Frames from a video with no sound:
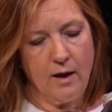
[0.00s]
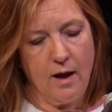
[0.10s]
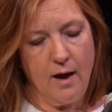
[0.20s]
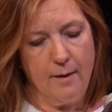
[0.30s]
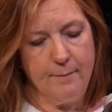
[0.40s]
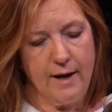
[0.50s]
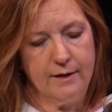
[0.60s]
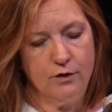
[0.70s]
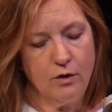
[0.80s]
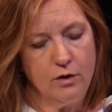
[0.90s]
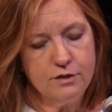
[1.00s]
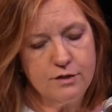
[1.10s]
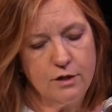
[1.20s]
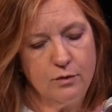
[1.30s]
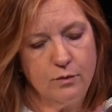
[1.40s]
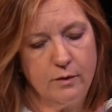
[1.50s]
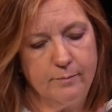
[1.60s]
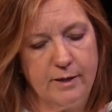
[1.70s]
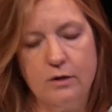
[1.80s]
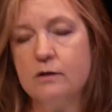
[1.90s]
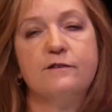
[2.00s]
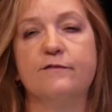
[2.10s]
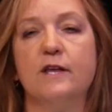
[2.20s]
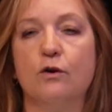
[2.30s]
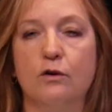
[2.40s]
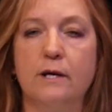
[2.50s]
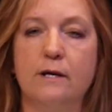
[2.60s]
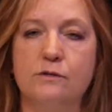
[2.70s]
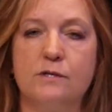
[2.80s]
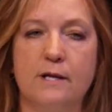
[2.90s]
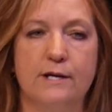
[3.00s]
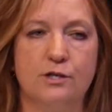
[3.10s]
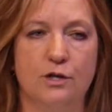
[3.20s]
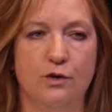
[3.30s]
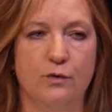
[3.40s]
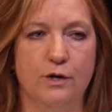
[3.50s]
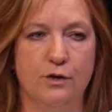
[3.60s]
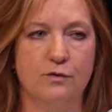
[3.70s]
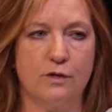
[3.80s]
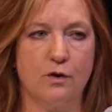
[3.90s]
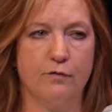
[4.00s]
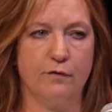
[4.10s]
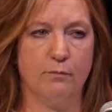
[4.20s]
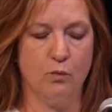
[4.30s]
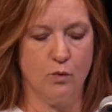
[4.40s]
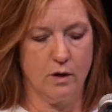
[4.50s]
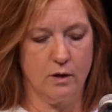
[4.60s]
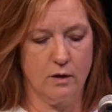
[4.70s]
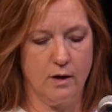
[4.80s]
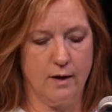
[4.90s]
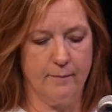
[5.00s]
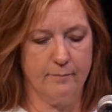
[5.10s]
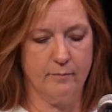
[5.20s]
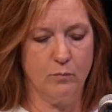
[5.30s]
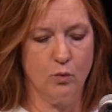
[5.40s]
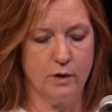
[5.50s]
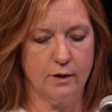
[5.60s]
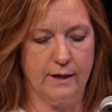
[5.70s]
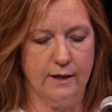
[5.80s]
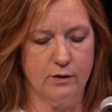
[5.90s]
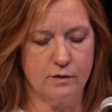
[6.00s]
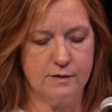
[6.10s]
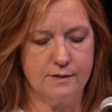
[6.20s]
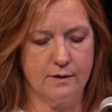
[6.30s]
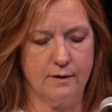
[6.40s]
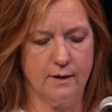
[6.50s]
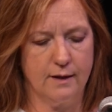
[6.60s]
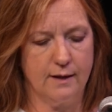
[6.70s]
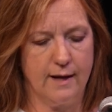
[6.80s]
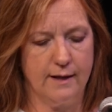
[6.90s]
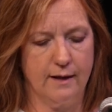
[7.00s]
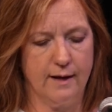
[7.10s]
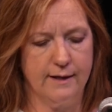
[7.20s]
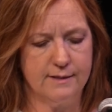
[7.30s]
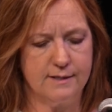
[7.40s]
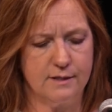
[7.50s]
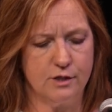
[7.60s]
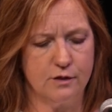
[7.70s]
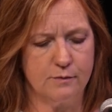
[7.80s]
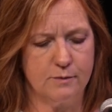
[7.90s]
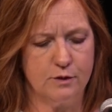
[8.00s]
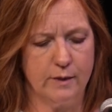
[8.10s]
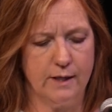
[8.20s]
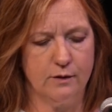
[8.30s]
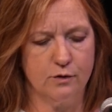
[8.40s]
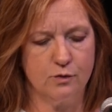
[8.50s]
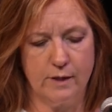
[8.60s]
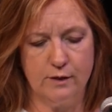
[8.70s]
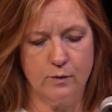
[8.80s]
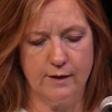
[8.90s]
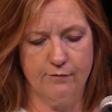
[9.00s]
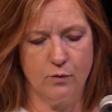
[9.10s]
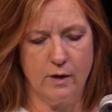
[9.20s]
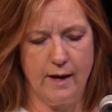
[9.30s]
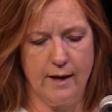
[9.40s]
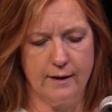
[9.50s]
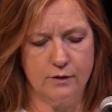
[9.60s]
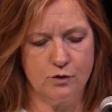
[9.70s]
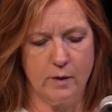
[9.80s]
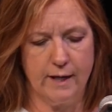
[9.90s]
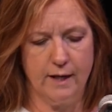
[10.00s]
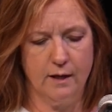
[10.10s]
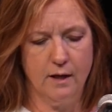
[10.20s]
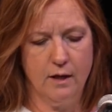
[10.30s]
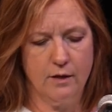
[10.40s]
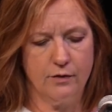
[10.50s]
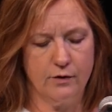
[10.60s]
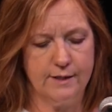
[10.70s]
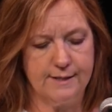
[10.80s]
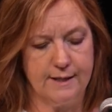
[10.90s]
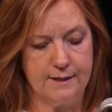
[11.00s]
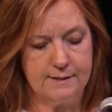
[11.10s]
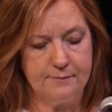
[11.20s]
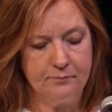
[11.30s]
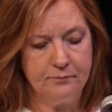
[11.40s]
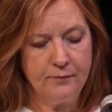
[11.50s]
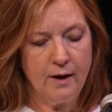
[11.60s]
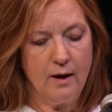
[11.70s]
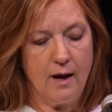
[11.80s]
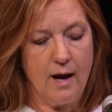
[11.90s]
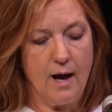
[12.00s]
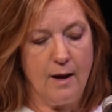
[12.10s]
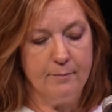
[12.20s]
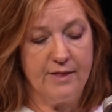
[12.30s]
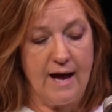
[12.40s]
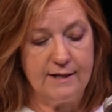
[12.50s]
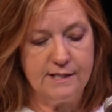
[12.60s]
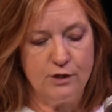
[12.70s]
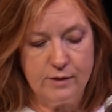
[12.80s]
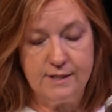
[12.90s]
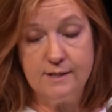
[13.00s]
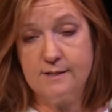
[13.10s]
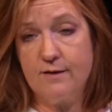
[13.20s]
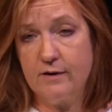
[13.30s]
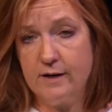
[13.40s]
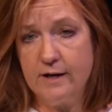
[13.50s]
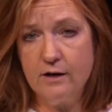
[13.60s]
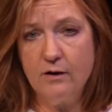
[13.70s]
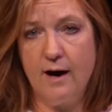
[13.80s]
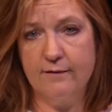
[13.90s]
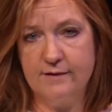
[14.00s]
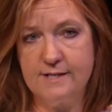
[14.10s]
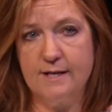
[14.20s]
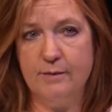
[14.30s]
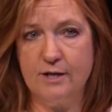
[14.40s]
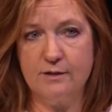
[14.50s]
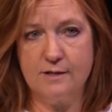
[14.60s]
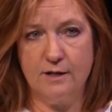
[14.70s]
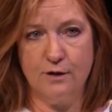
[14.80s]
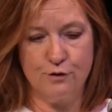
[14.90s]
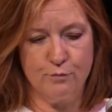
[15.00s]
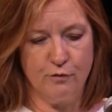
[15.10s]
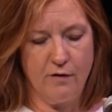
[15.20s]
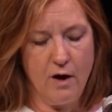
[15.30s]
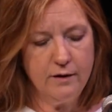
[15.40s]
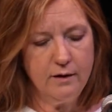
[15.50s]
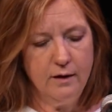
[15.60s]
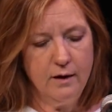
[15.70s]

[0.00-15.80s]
And you're also, because of the early installation, you can use it over more years, any 6 years between 2024 and 2036. That decreases every year, obviously, because the years move on.